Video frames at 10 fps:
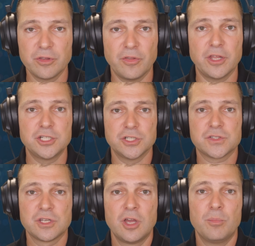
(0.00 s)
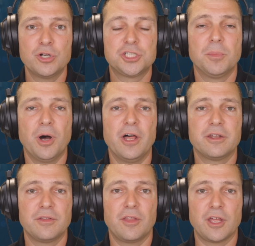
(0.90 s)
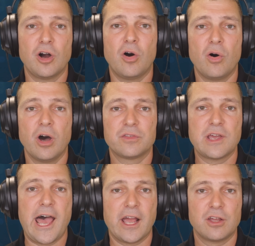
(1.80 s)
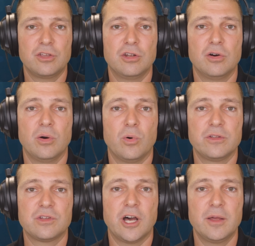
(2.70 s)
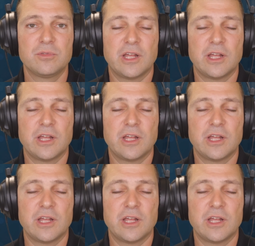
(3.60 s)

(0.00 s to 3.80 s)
and then they just push a button and then they all attack, at one time.